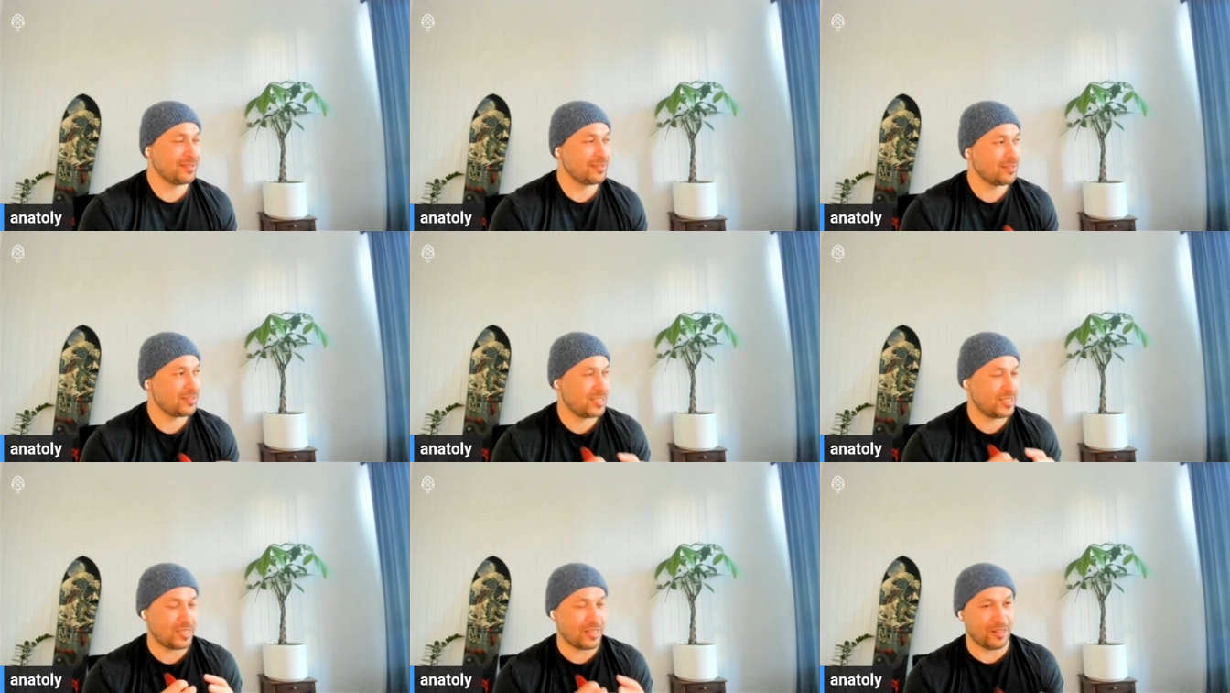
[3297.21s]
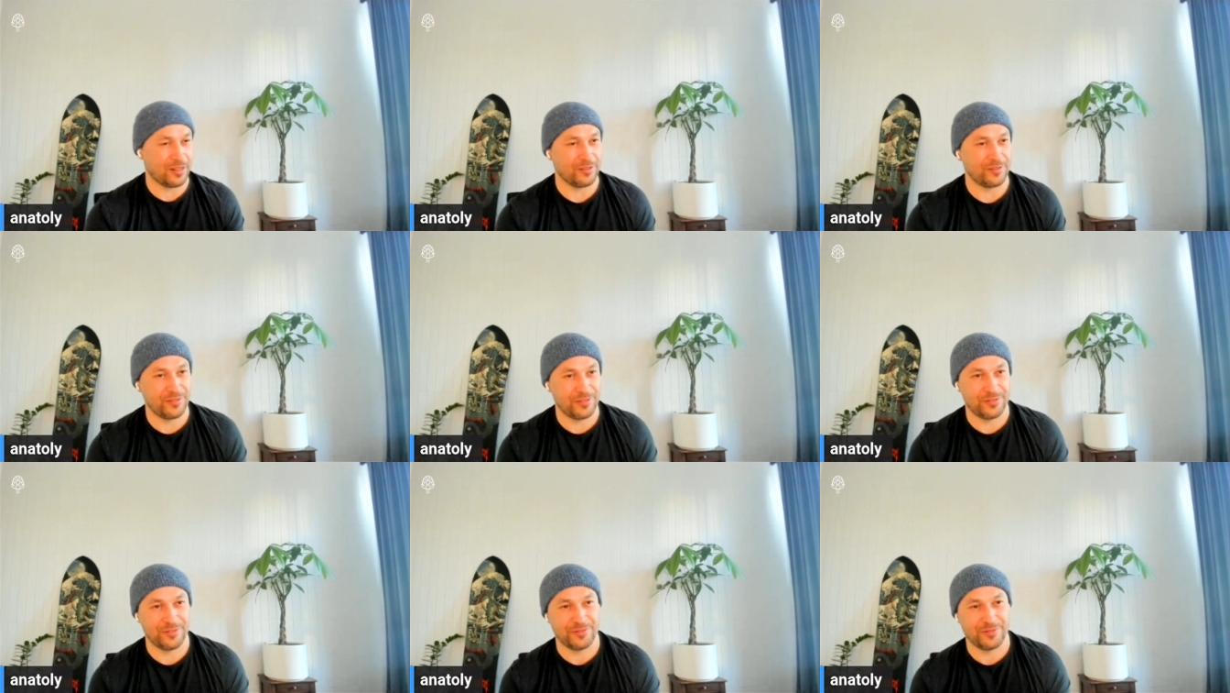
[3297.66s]

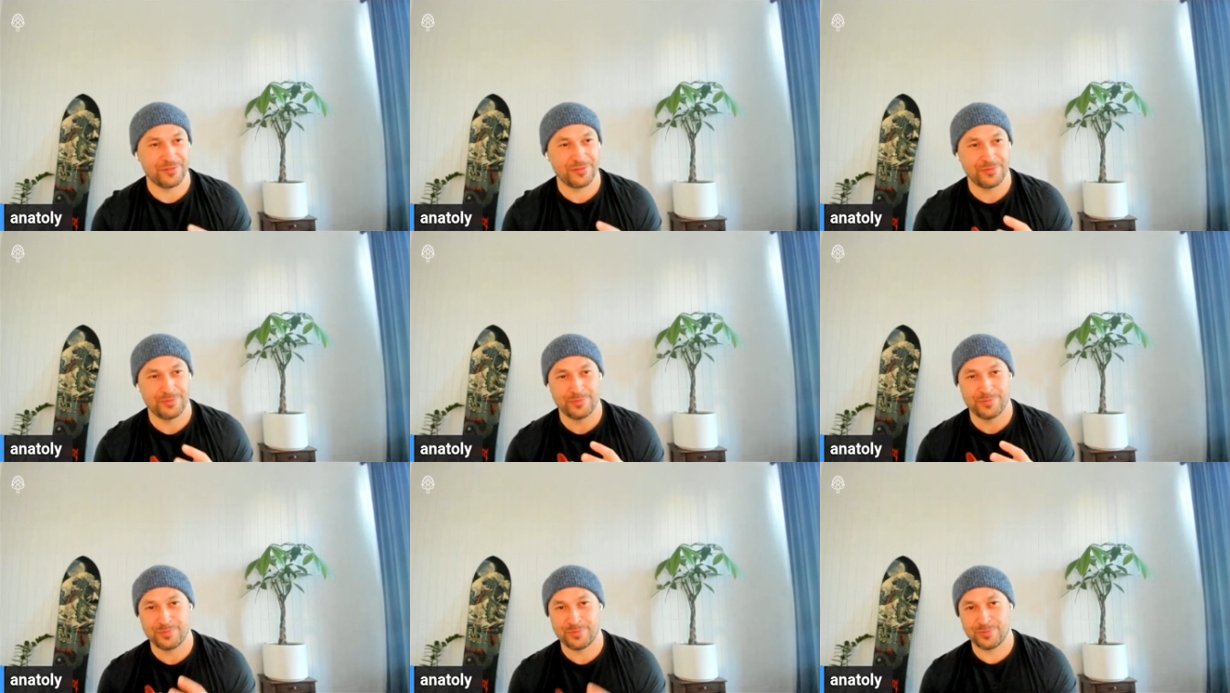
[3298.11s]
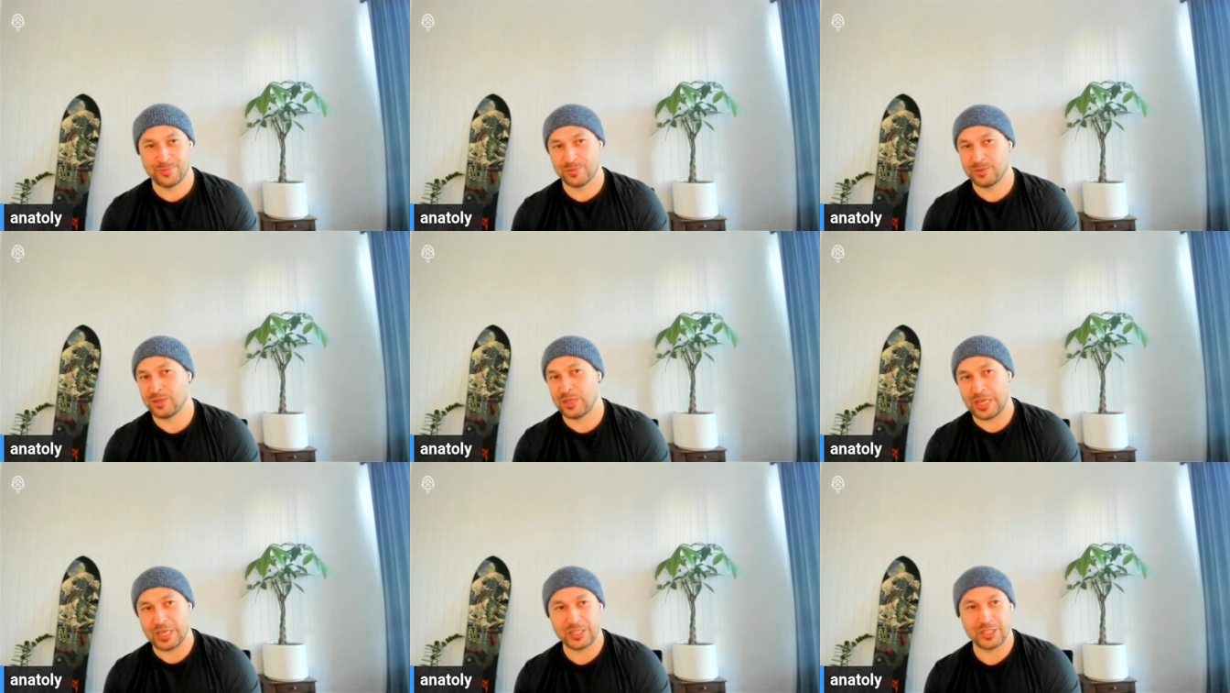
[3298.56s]

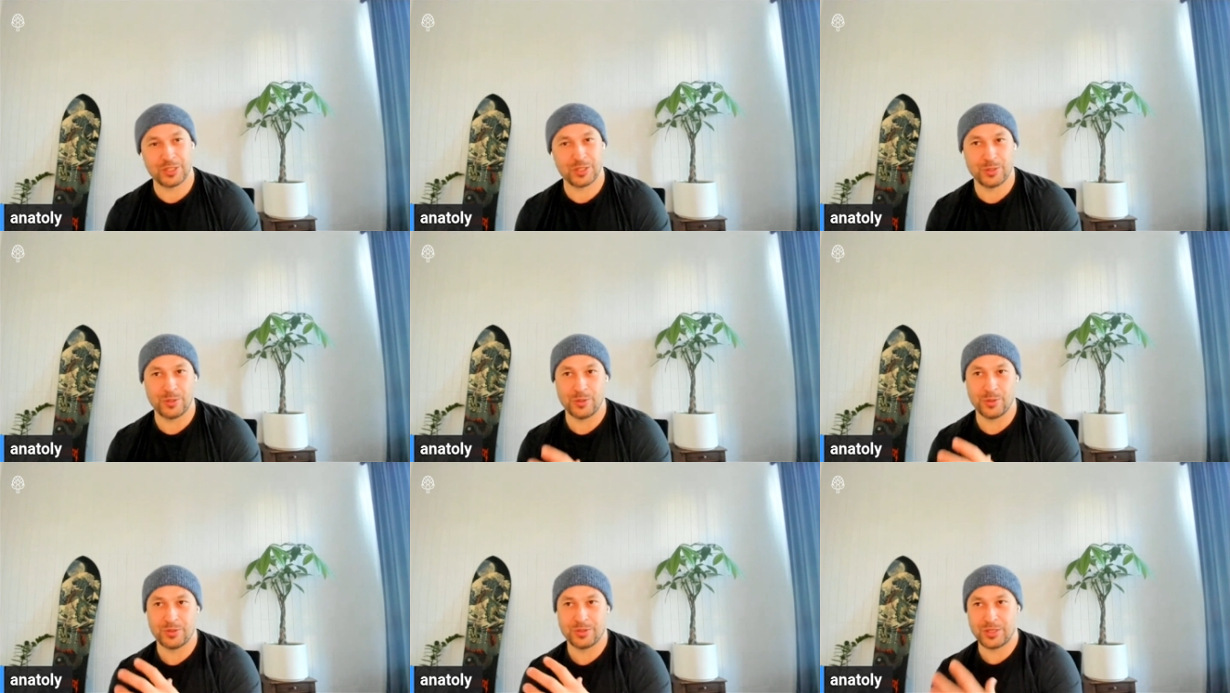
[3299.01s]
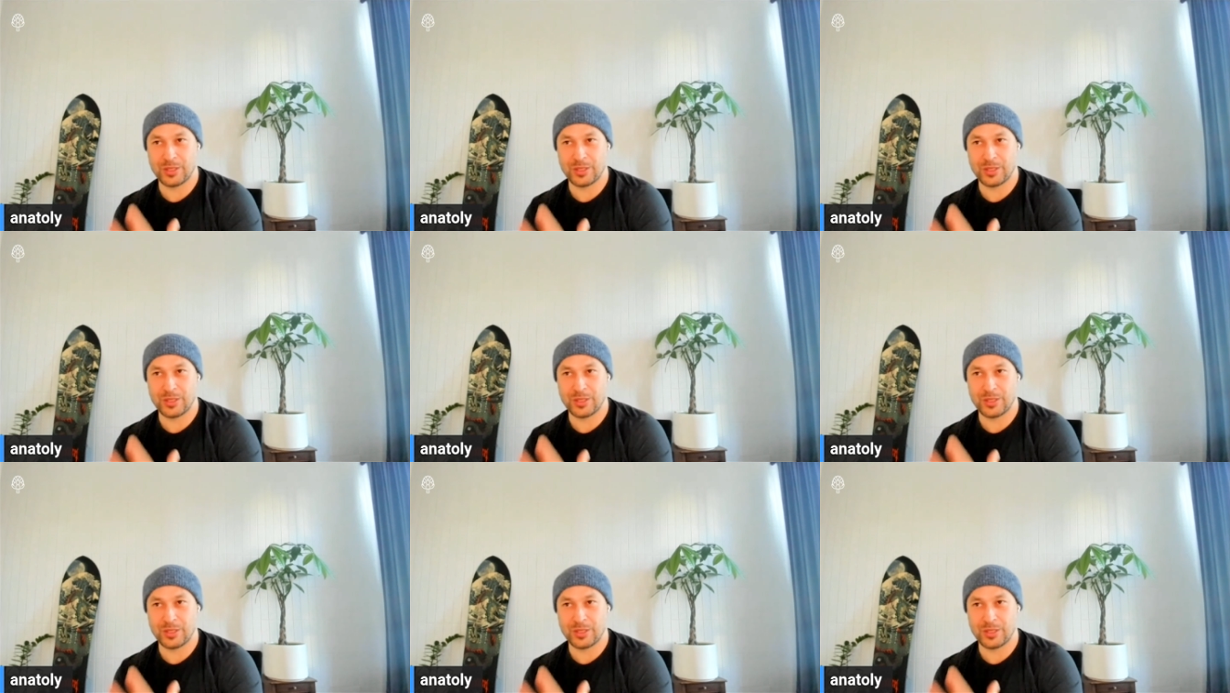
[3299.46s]
self-issued